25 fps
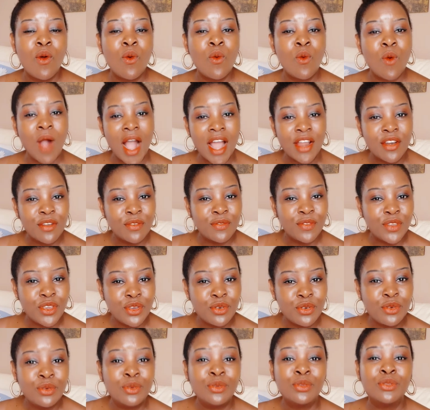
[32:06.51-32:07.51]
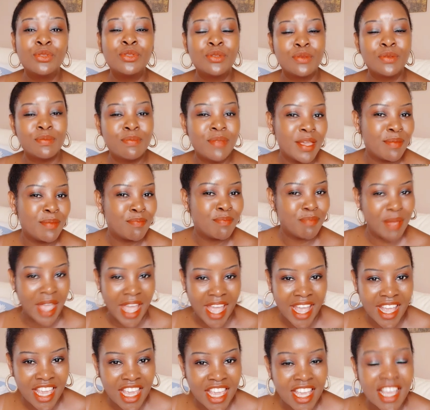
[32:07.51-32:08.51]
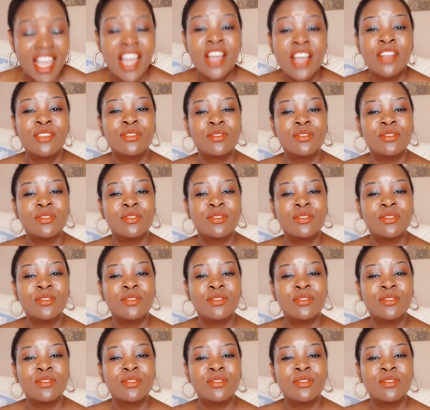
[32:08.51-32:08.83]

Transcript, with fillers: one of you to be paying